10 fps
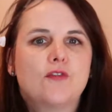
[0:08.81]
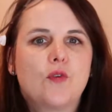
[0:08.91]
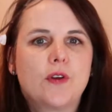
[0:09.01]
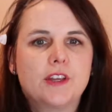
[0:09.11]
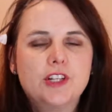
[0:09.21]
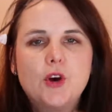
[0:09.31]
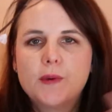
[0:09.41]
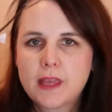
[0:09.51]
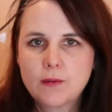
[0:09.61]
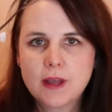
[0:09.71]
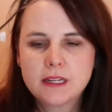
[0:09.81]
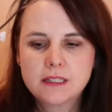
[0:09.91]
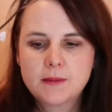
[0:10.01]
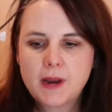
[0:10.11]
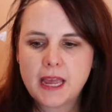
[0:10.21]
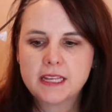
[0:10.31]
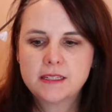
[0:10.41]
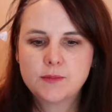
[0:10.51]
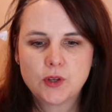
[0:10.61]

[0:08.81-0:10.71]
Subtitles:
for the show, but they wanted some nice,